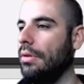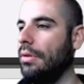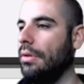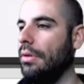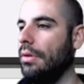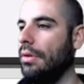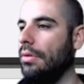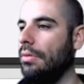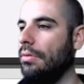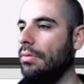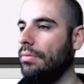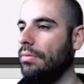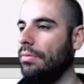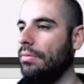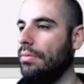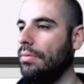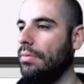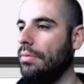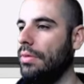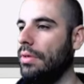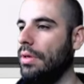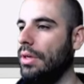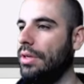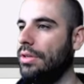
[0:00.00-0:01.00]
Oh,
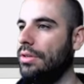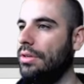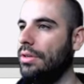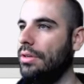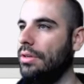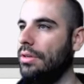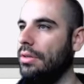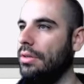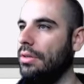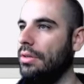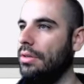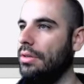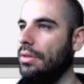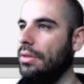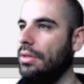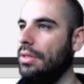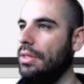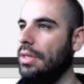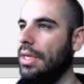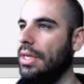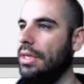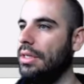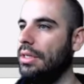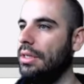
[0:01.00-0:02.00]
you guys are
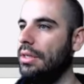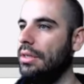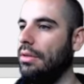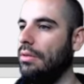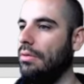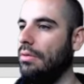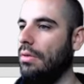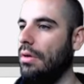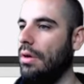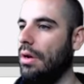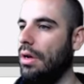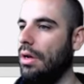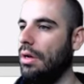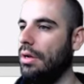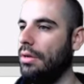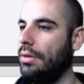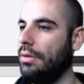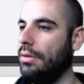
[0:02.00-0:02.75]
dented. Uh,